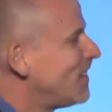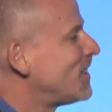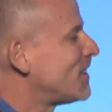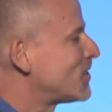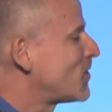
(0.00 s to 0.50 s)

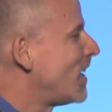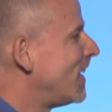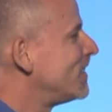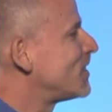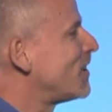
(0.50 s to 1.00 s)
that's great.
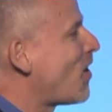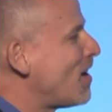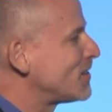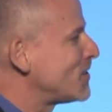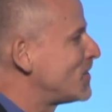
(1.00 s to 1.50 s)
It's an
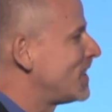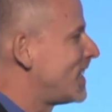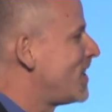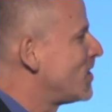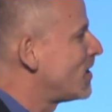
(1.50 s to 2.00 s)
awesome to
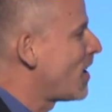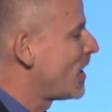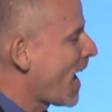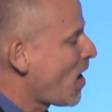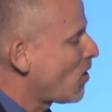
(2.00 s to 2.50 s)
hear on
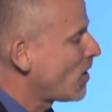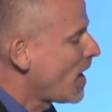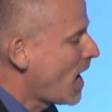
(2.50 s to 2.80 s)
how